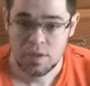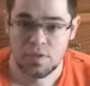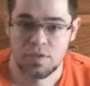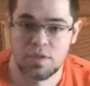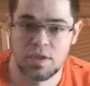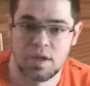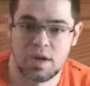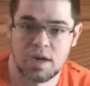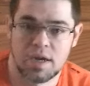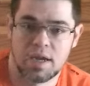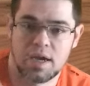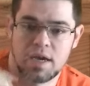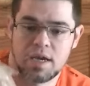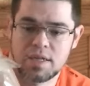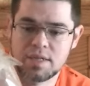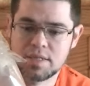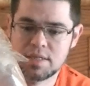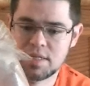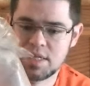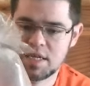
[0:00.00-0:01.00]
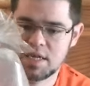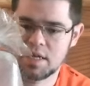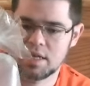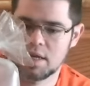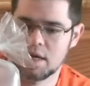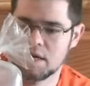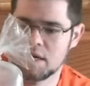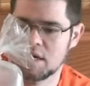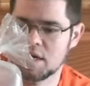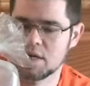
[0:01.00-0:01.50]
Then I got ten
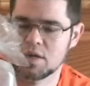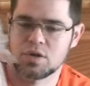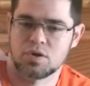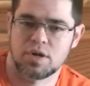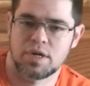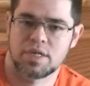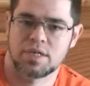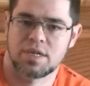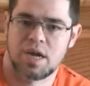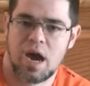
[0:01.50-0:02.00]
uh, green